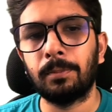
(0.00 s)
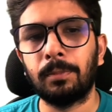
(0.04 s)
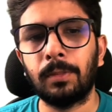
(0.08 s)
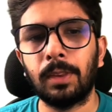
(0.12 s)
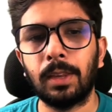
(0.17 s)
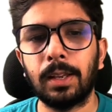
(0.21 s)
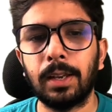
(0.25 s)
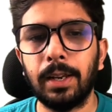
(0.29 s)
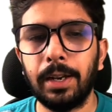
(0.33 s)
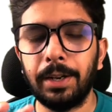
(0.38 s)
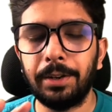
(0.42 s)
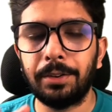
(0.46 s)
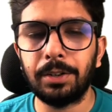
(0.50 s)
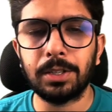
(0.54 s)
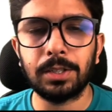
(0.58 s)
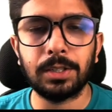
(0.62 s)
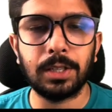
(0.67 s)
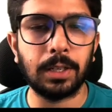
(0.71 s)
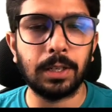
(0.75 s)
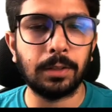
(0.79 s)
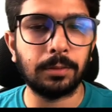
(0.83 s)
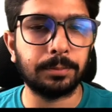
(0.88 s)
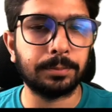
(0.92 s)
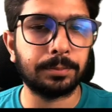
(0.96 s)

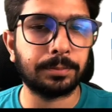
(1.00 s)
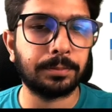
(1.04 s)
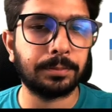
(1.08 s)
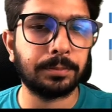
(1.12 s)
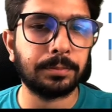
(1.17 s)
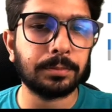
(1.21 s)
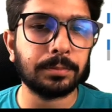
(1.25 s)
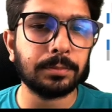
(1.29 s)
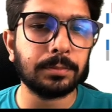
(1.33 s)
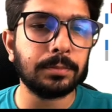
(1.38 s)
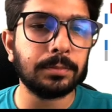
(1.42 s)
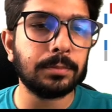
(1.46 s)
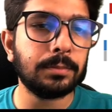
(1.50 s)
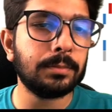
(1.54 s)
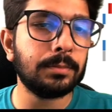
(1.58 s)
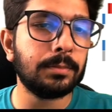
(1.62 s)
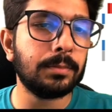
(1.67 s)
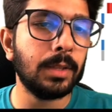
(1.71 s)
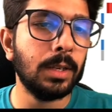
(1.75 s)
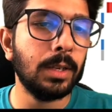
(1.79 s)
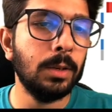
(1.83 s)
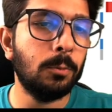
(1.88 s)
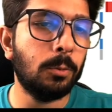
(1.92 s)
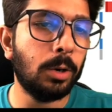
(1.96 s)
Interesting.
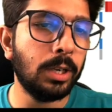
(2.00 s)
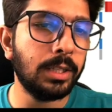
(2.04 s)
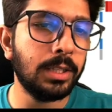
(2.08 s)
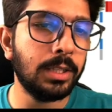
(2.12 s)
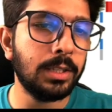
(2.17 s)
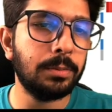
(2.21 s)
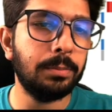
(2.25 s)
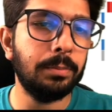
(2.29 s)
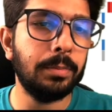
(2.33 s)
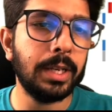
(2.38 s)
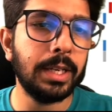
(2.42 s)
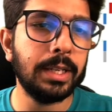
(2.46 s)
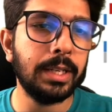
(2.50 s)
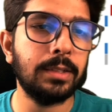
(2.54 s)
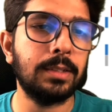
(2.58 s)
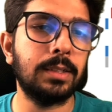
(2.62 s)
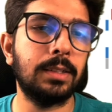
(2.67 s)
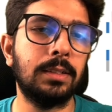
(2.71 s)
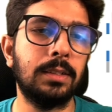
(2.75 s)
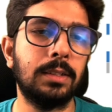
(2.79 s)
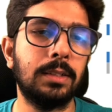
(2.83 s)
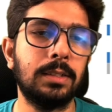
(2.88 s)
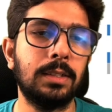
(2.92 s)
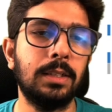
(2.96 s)
What this means
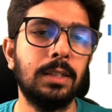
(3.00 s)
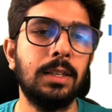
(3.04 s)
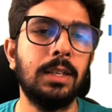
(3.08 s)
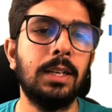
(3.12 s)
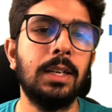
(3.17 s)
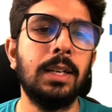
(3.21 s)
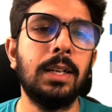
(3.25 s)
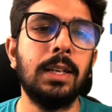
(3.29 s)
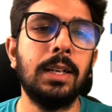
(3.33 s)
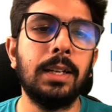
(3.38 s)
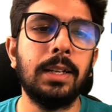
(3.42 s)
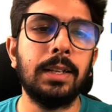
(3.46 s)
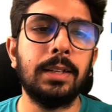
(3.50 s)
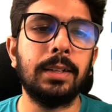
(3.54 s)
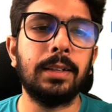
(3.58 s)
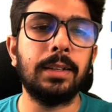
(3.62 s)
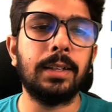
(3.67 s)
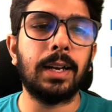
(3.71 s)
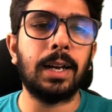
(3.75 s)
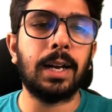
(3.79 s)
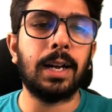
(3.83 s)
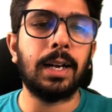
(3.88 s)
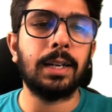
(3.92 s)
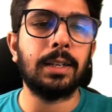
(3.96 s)
is
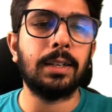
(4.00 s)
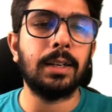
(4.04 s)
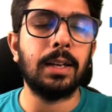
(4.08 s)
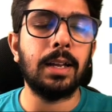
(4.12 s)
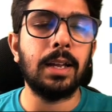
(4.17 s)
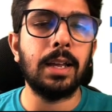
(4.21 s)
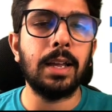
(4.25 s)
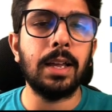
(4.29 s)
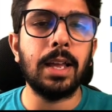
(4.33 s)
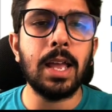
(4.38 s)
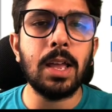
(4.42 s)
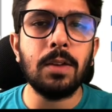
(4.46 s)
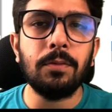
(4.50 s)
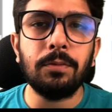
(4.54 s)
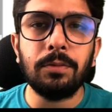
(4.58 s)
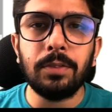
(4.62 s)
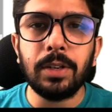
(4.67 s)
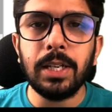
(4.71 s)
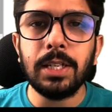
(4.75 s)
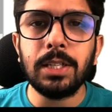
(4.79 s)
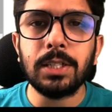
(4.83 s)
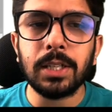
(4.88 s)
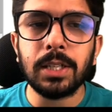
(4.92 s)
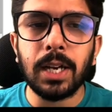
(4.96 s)
that
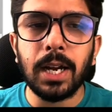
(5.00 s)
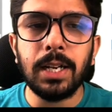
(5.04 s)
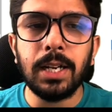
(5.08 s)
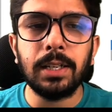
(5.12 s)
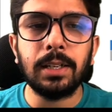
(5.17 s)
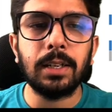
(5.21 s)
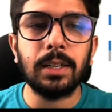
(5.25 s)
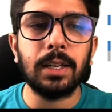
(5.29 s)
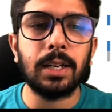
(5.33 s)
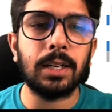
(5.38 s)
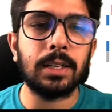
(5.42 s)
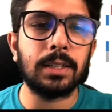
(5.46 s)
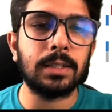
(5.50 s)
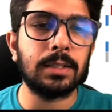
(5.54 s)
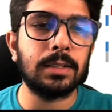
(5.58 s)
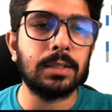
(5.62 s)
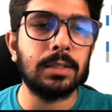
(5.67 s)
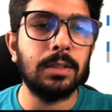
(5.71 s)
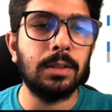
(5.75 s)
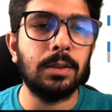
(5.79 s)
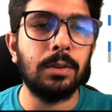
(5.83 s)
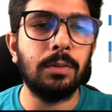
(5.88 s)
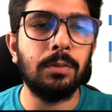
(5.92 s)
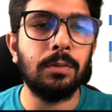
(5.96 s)
every child class
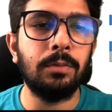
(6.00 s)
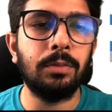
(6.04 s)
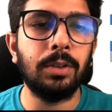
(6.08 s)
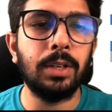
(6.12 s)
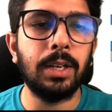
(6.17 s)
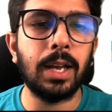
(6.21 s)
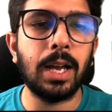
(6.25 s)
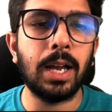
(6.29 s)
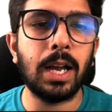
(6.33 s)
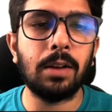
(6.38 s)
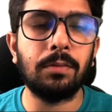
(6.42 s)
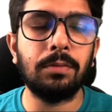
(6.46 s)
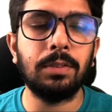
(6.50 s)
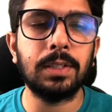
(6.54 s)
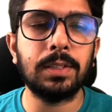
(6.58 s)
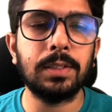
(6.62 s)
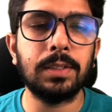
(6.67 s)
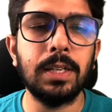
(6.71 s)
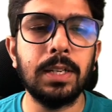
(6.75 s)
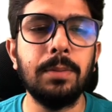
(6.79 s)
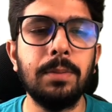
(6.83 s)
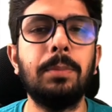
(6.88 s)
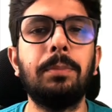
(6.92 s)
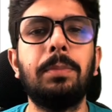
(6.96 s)
will have the
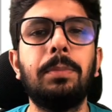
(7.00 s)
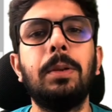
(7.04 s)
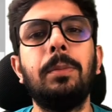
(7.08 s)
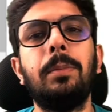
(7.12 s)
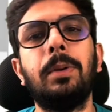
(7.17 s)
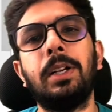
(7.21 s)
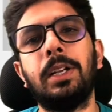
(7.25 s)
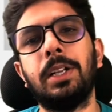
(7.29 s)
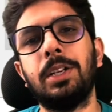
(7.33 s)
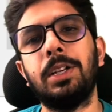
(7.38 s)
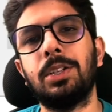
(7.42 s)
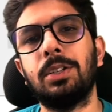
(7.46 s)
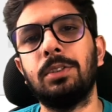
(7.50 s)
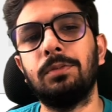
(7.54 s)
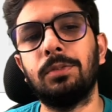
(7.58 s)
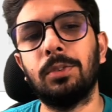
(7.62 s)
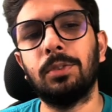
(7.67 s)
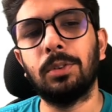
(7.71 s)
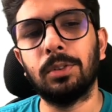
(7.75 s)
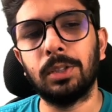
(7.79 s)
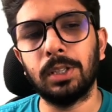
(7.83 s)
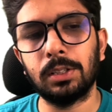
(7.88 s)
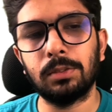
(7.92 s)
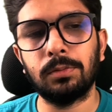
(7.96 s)
same implementation
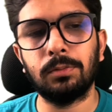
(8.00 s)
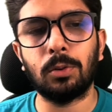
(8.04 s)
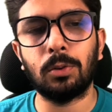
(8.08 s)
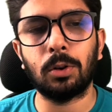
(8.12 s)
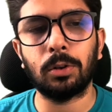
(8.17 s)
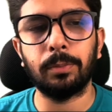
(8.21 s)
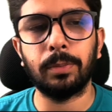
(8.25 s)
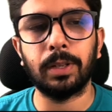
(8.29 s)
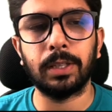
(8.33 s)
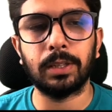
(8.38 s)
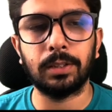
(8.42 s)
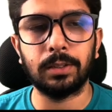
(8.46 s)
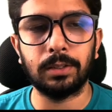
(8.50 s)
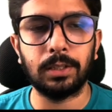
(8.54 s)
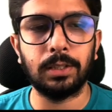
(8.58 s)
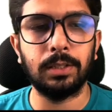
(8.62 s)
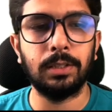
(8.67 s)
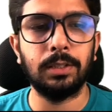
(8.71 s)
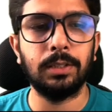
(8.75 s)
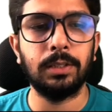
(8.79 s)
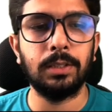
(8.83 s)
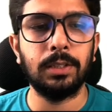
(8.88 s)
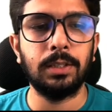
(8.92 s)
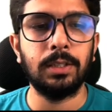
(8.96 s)
for this walk method,
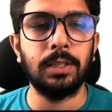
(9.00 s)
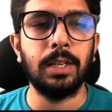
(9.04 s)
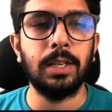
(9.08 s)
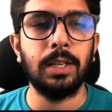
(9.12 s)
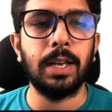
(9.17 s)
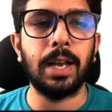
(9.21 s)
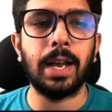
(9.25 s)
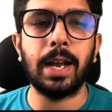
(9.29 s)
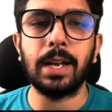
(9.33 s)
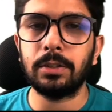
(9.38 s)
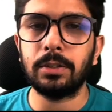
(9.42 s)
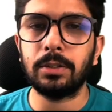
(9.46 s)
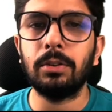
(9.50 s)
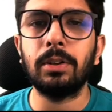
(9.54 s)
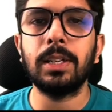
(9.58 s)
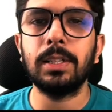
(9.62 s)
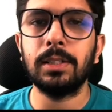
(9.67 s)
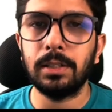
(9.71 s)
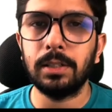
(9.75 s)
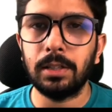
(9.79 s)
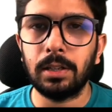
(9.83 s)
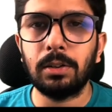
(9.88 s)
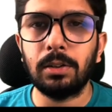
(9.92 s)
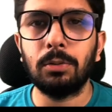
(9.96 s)
as long as
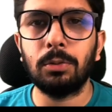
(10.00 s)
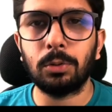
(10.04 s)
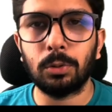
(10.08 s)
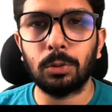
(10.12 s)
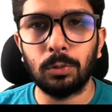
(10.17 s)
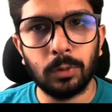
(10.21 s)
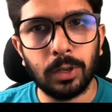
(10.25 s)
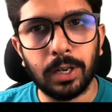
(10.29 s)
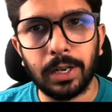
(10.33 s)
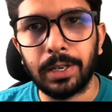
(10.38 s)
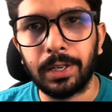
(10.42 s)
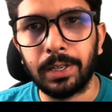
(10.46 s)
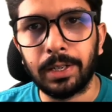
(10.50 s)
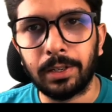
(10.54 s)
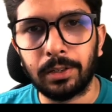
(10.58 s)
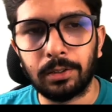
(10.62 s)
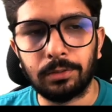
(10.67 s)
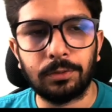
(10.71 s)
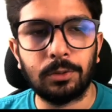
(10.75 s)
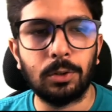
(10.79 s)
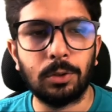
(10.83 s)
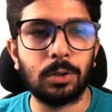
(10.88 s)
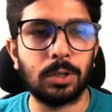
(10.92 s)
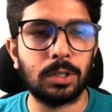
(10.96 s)
they are not overriding it,
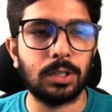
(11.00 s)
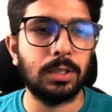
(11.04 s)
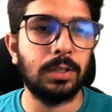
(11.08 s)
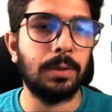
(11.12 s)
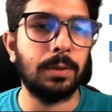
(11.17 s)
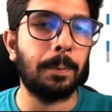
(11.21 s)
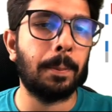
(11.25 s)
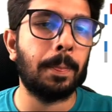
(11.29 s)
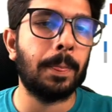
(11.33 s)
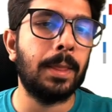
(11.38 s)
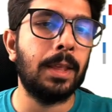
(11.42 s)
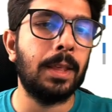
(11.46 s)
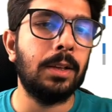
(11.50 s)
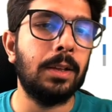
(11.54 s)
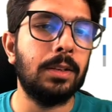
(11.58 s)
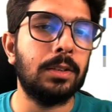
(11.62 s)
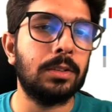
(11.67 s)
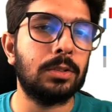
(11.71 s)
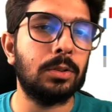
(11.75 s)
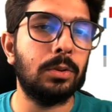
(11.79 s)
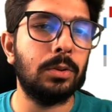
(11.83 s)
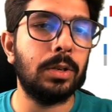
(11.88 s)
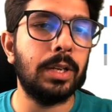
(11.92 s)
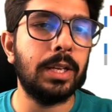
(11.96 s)
of course.
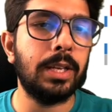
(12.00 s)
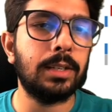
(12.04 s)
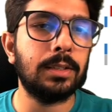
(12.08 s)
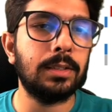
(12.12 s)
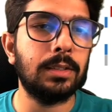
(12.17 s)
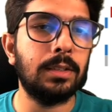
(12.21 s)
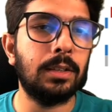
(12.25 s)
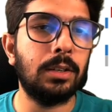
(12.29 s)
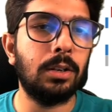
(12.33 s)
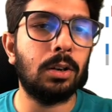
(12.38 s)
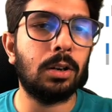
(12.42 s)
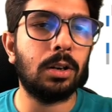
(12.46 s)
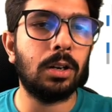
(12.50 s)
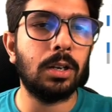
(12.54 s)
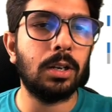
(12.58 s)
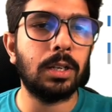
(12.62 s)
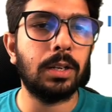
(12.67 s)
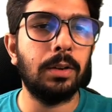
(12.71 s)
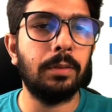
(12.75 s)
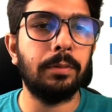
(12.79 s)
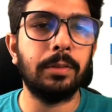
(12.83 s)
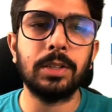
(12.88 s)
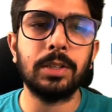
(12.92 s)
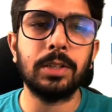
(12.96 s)
So here is the dog, which is